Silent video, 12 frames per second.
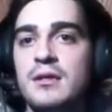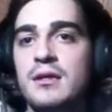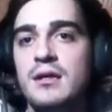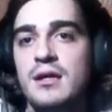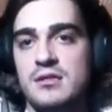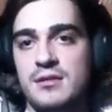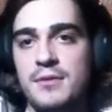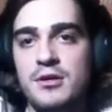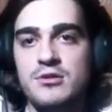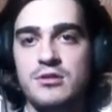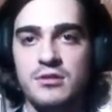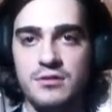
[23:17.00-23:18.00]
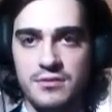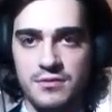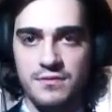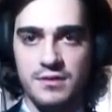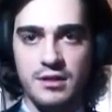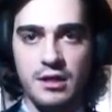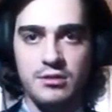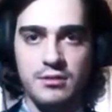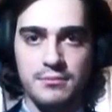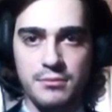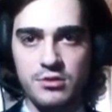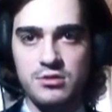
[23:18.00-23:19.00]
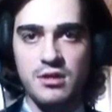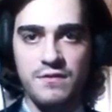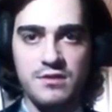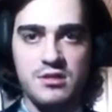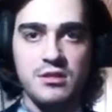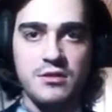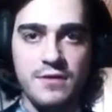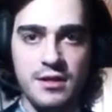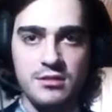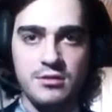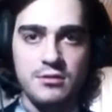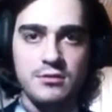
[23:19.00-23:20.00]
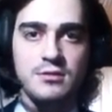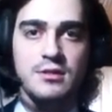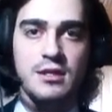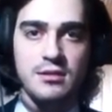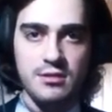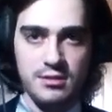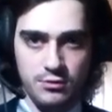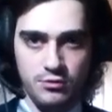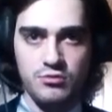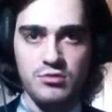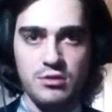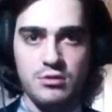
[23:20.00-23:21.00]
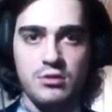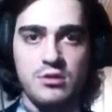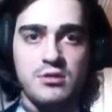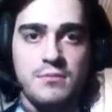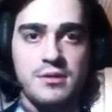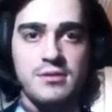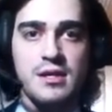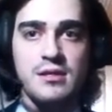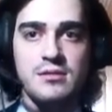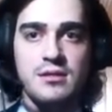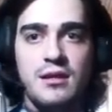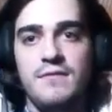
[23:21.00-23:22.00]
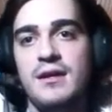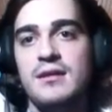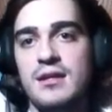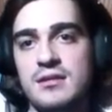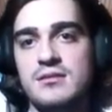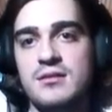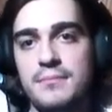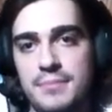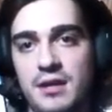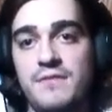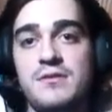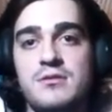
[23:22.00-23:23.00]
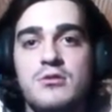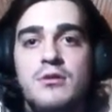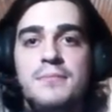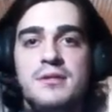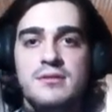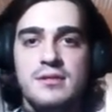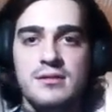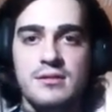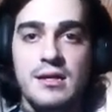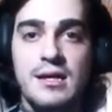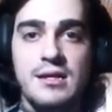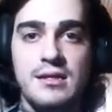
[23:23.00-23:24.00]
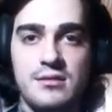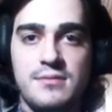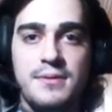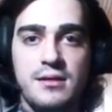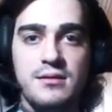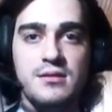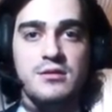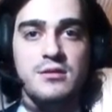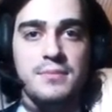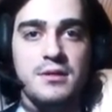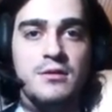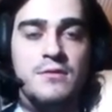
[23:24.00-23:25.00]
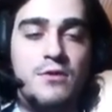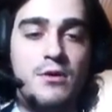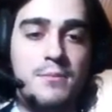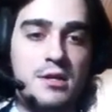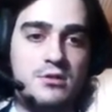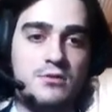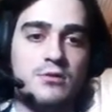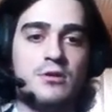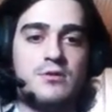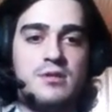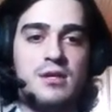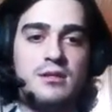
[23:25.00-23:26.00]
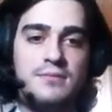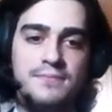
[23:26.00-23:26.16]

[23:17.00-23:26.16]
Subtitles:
As a merchant, figure out the most efficient way to get the goods into customers' hands in a way that still benefits your business. Display this shipping information on your site.